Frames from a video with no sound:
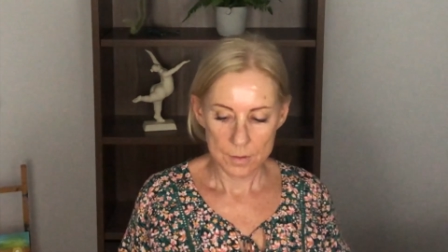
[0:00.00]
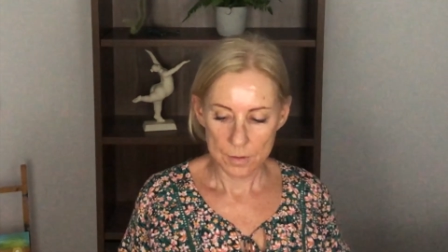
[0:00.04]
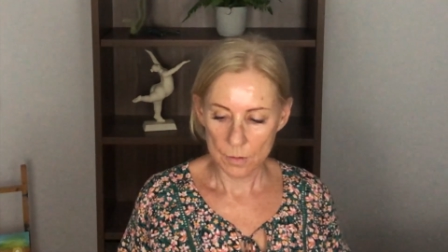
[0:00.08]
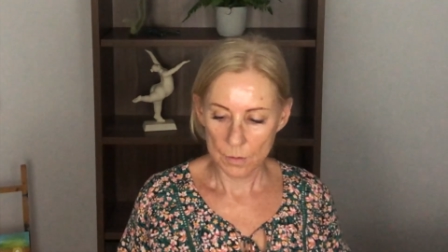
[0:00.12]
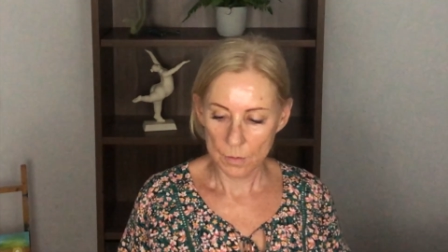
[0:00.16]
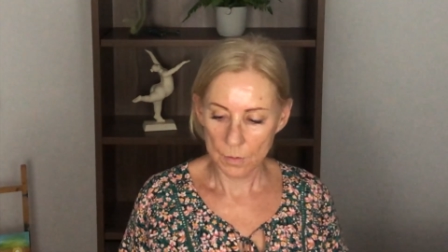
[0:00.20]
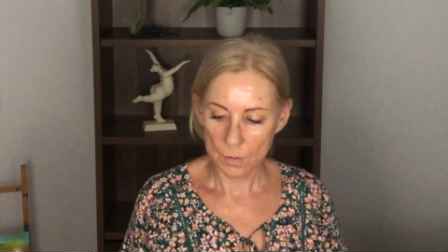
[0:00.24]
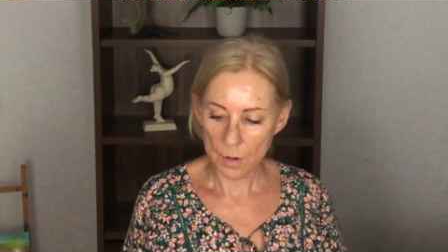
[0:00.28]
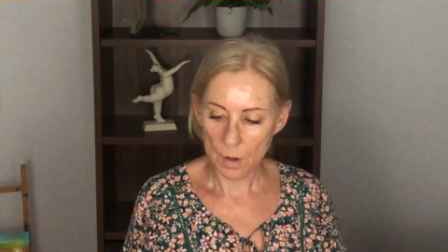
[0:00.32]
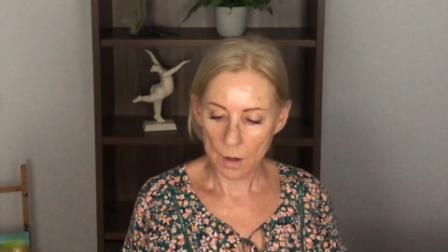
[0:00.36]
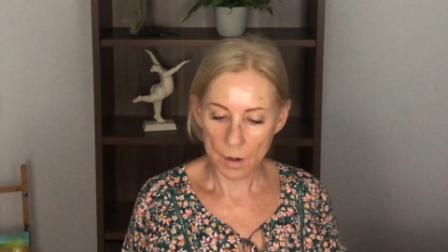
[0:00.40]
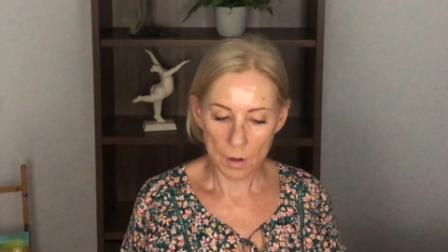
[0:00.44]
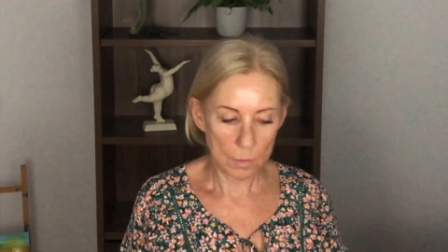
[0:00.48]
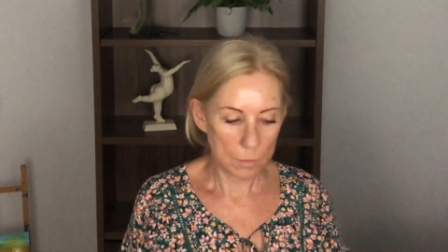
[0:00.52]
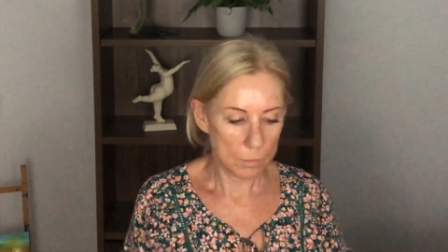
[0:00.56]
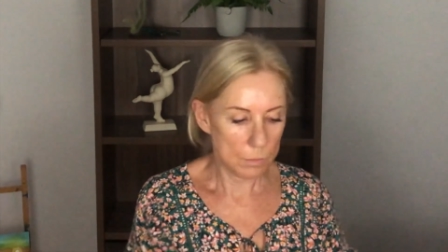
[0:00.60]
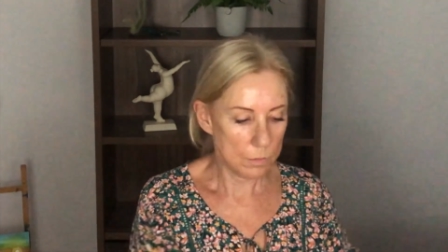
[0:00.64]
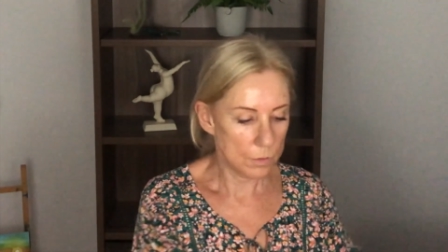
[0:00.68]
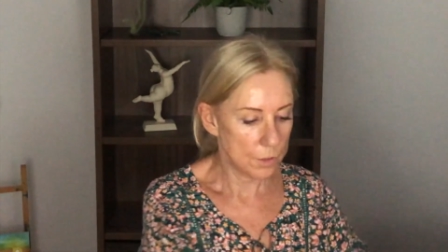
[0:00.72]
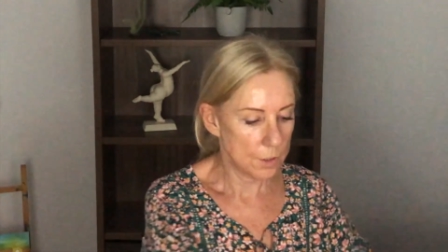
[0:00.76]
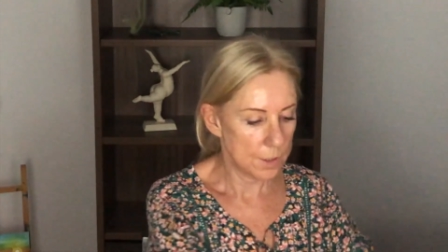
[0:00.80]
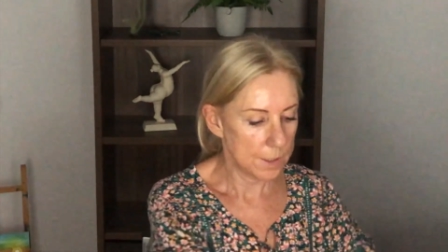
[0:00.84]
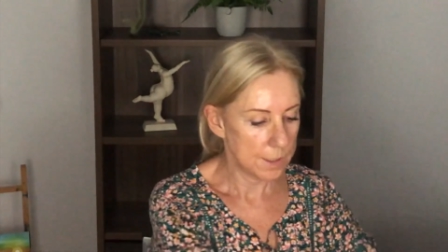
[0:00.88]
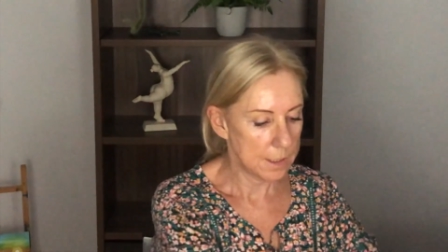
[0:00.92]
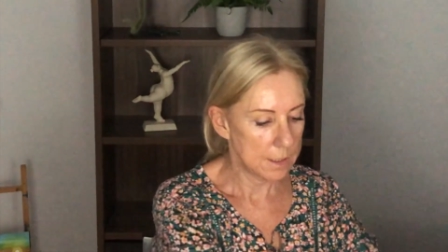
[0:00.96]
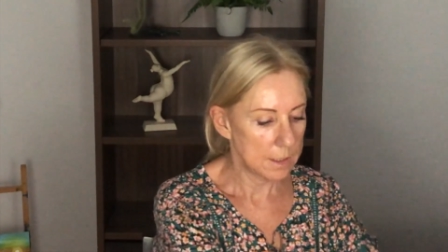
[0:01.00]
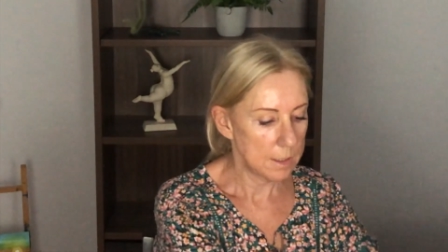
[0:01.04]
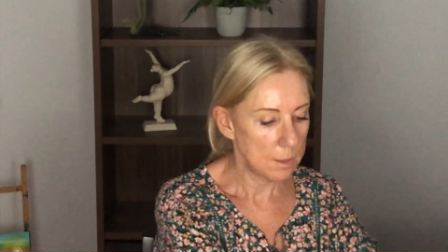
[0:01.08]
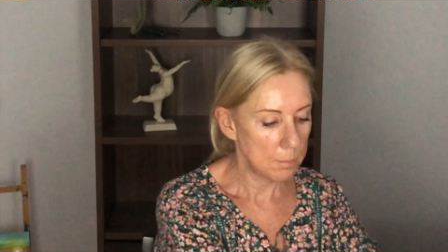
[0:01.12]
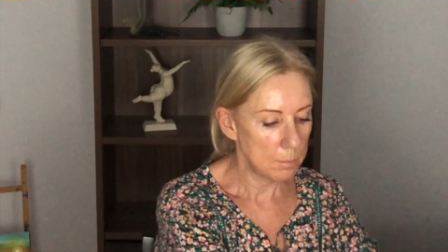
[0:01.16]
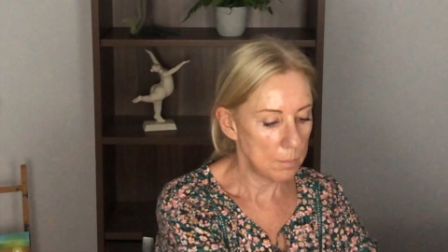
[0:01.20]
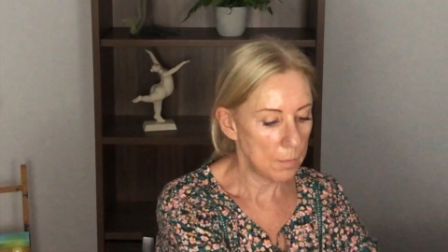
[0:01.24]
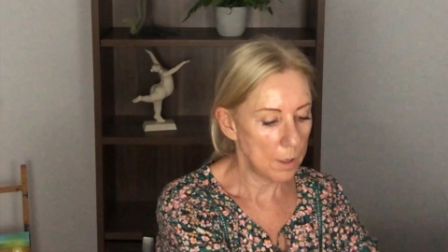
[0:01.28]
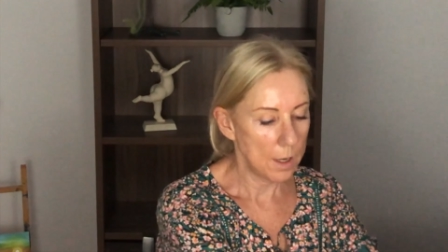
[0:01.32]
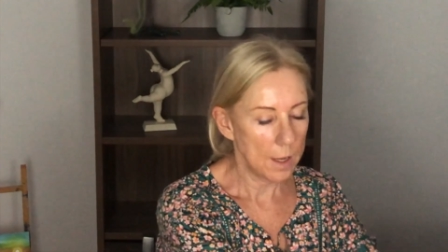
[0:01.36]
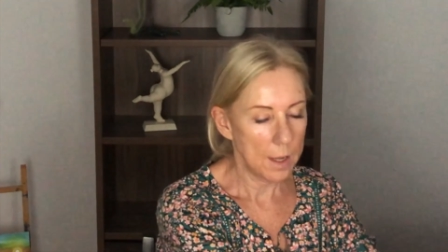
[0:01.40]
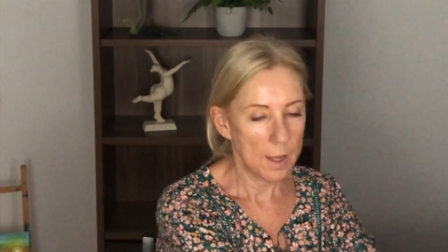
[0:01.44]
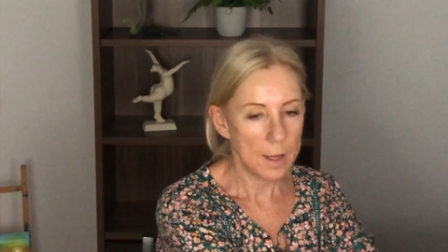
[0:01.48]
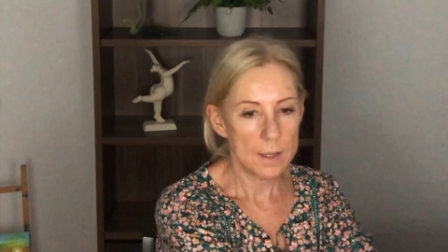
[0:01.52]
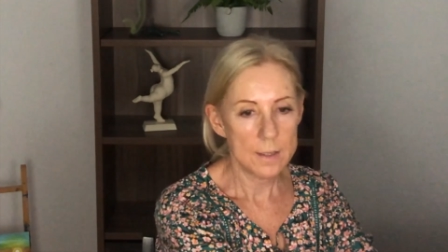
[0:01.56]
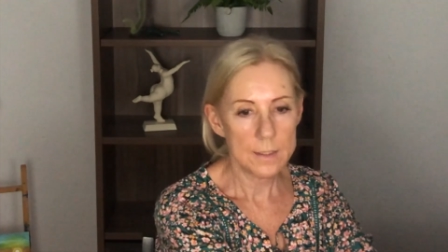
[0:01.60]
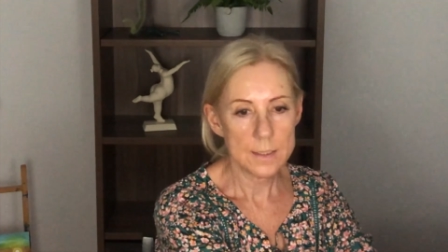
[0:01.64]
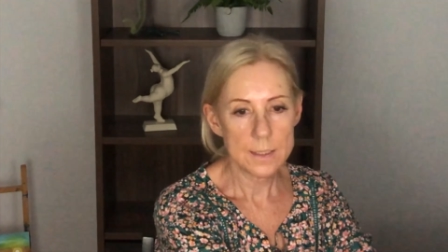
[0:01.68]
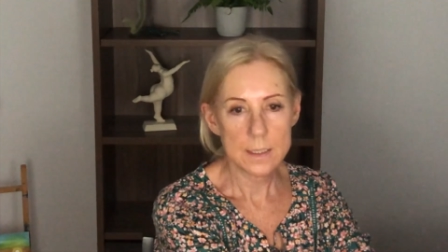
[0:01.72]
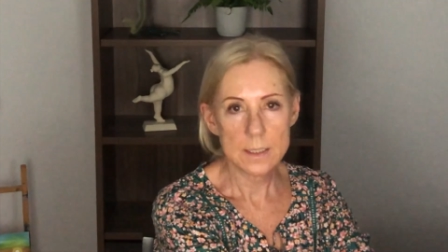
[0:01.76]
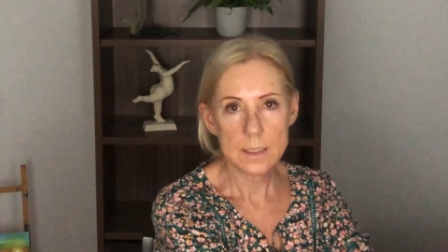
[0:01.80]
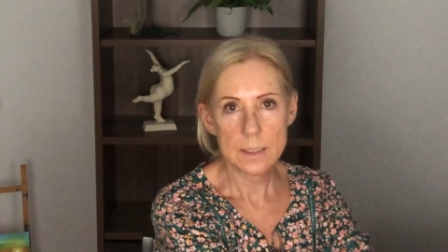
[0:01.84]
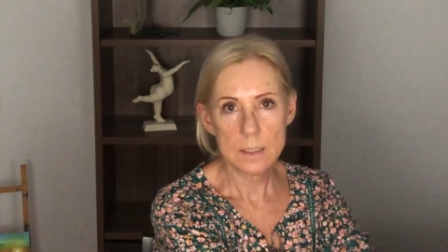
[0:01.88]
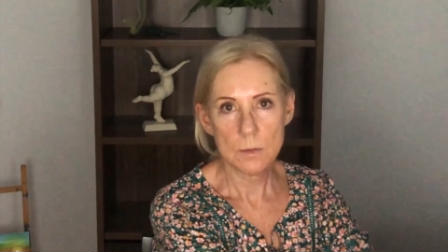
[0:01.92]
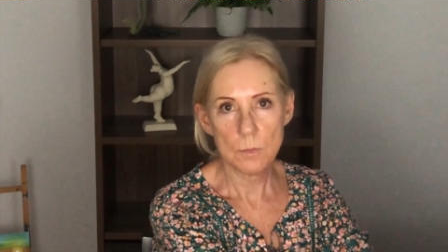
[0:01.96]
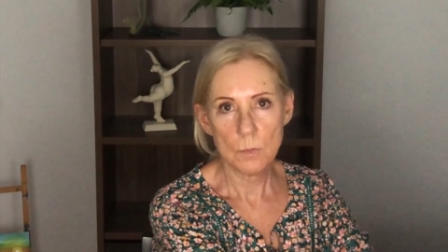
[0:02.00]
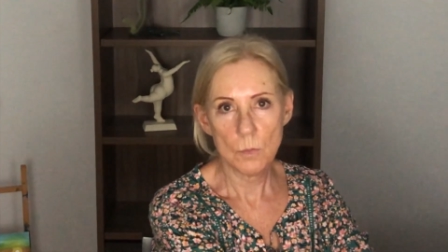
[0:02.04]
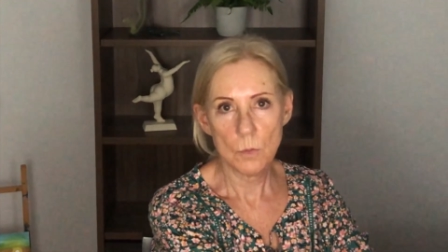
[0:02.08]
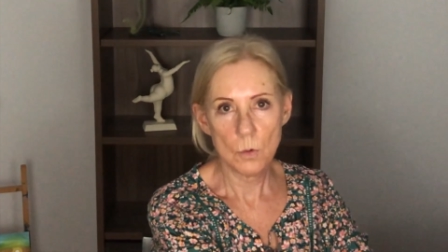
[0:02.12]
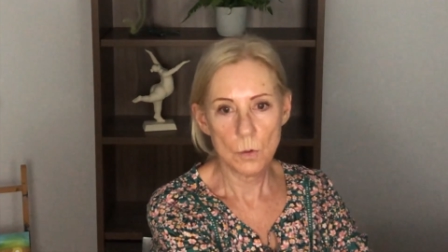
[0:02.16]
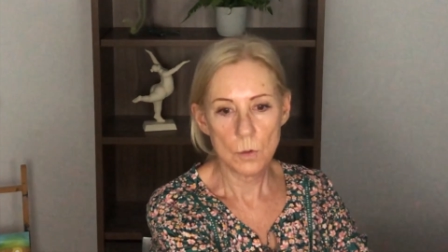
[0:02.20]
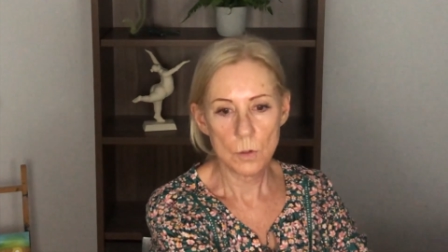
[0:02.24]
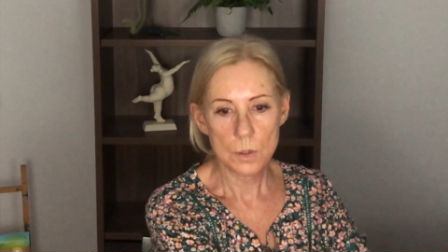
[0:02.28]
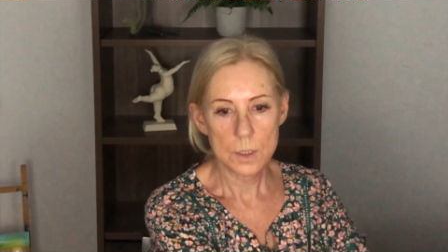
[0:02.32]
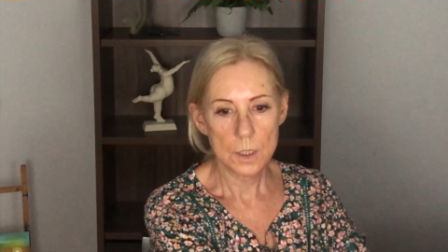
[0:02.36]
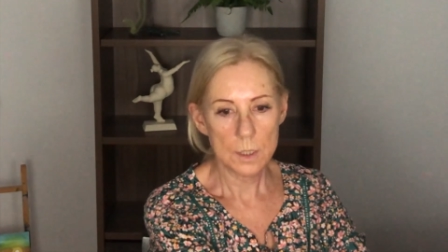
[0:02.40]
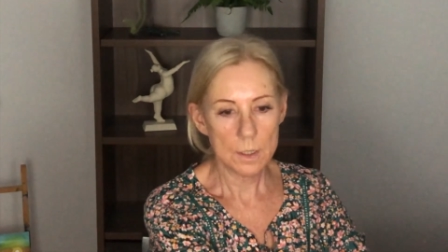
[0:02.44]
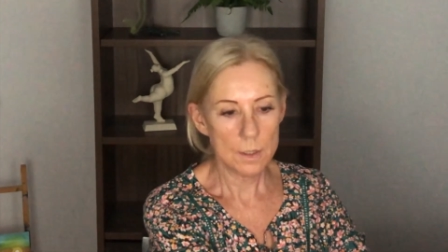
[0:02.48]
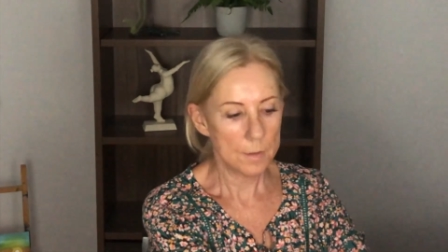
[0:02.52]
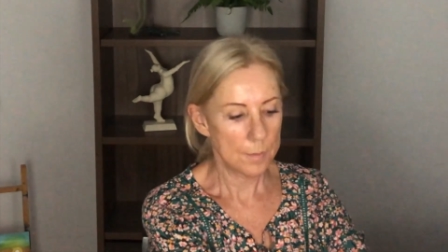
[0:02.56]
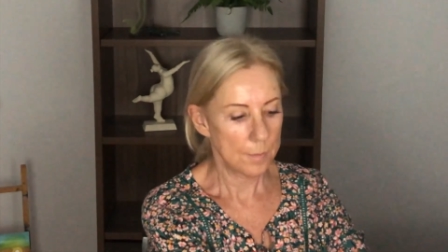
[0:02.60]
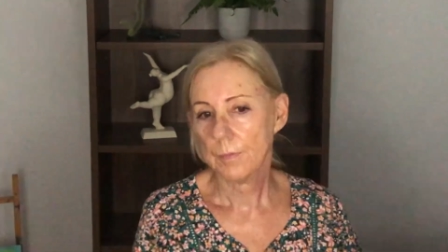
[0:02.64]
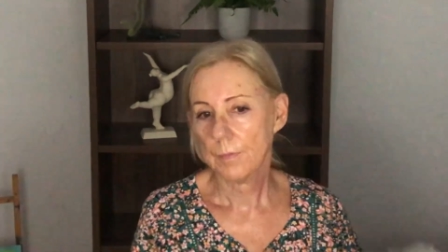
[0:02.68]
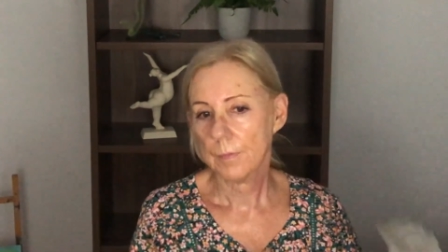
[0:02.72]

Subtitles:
So I will just dip my hands in some water.